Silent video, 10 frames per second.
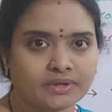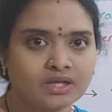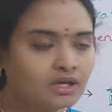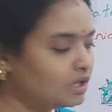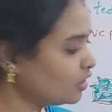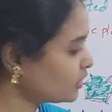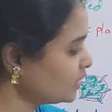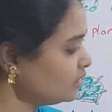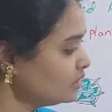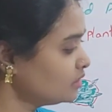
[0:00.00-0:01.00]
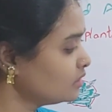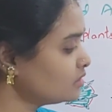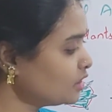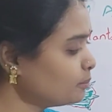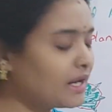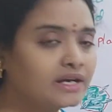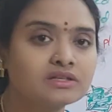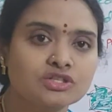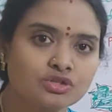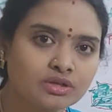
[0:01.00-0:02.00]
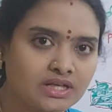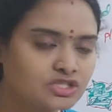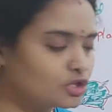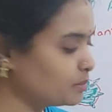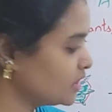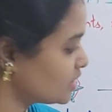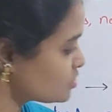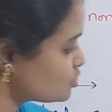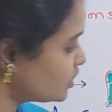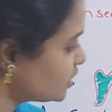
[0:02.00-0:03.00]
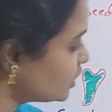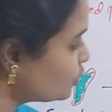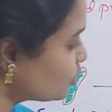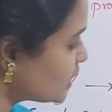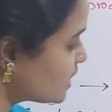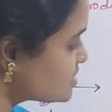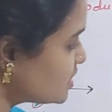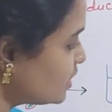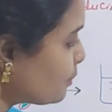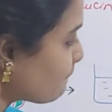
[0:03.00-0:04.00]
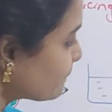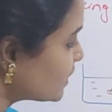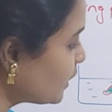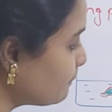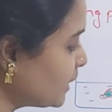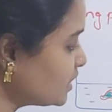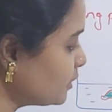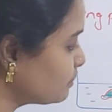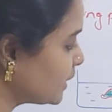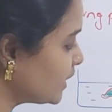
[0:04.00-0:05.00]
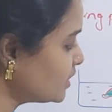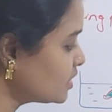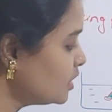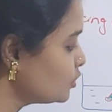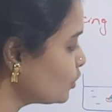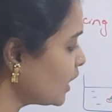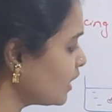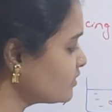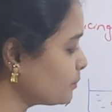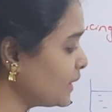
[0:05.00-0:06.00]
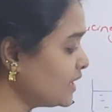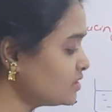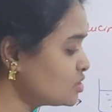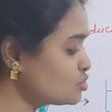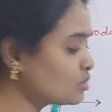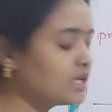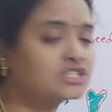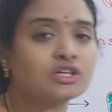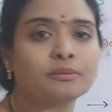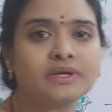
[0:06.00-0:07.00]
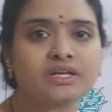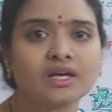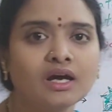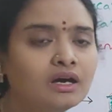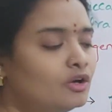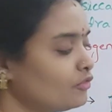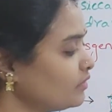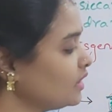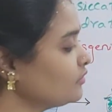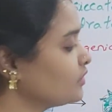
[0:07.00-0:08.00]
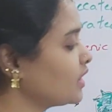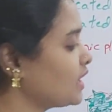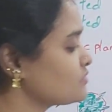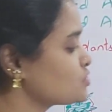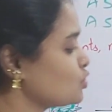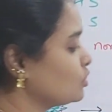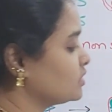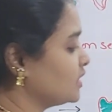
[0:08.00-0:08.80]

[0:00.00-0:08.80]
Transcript: Okay, in the plant tissue culture media. So here you can see in the Petri plate you have the plant tissue culture media where we have sown the